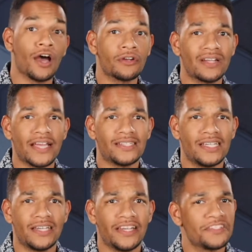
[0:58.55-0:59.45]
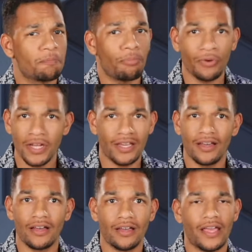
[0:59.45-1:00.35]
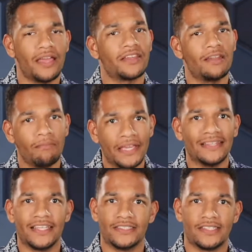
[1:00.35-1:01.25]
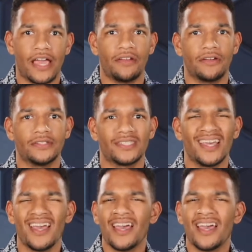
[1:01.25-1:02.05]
under 19 is pretty good and can meet LEED standards.